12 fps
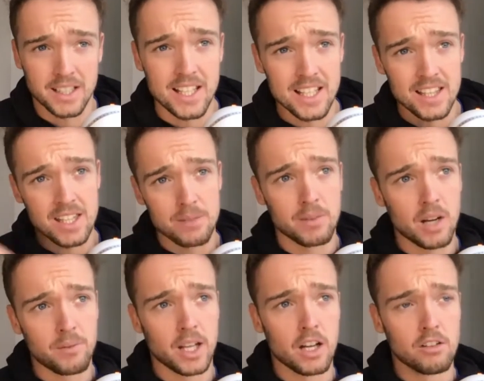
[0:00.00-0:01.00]
key theme
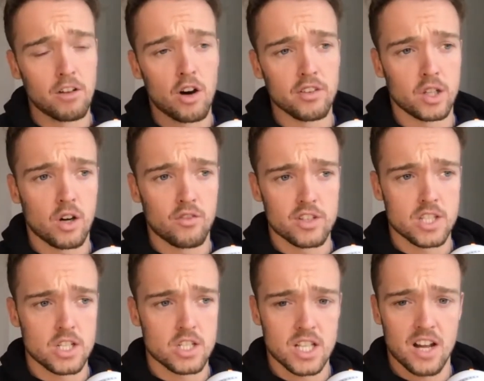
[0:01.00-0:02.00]
coming out of a lot of the
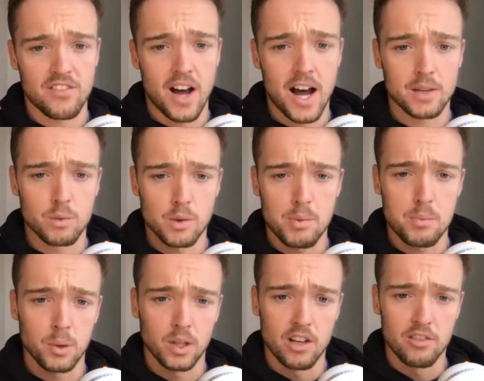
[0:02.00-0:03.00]
conversations that I've had with people
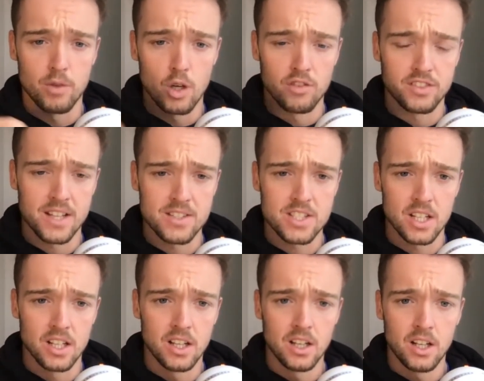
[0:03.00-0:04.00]
who have moved
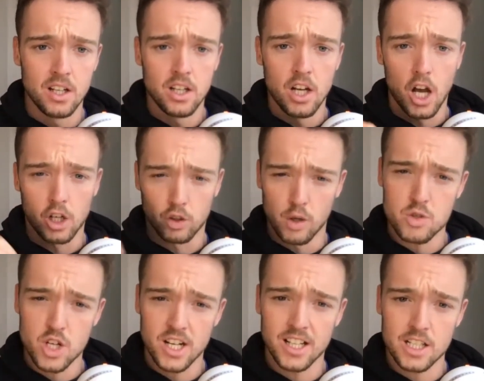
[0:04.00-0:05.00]
into a group
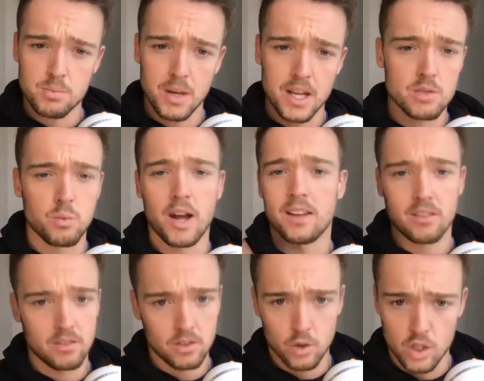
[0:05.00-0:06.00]
training space
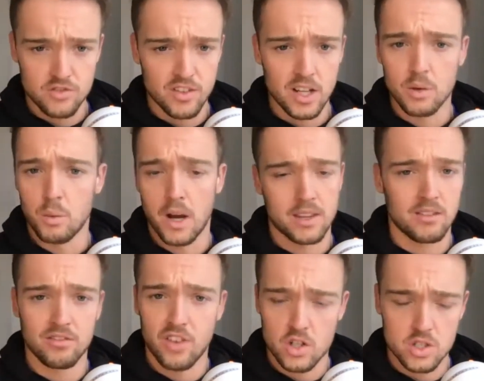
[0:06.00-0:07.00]
with CrossFit, with
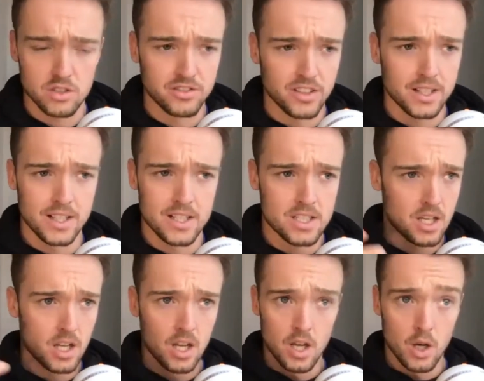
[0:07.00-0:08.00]
functional fitness,
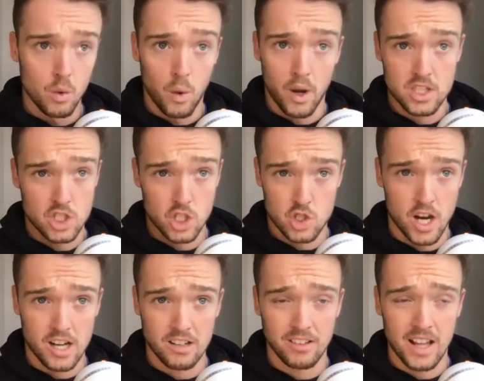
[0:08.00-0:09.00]
with just
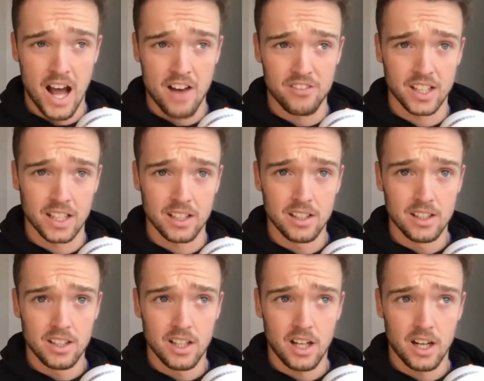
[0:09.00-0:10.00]
generally having
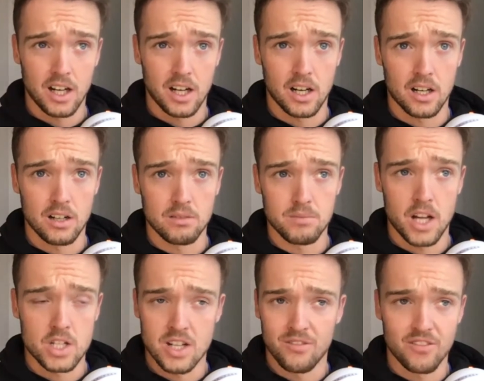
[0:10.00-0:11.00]
a
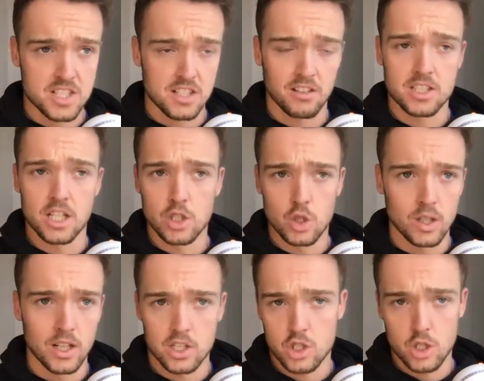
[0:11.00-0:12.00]
gym facility, a
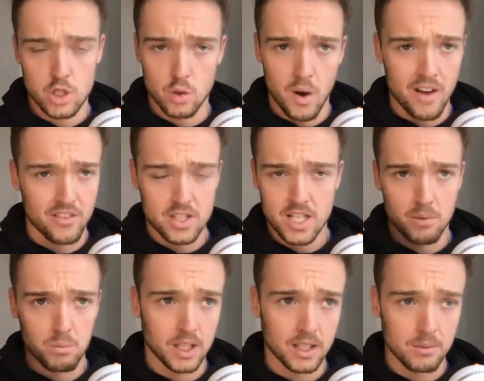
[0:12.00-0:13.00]
unit, a studio, whatever term
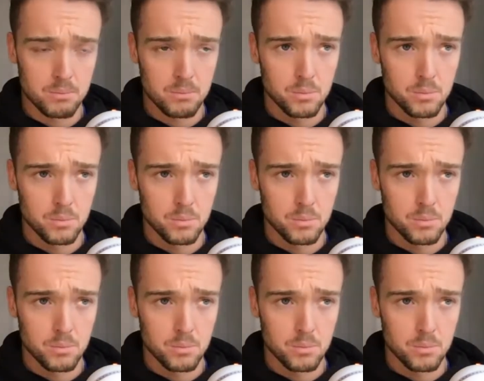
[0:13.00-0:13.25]
we're gonna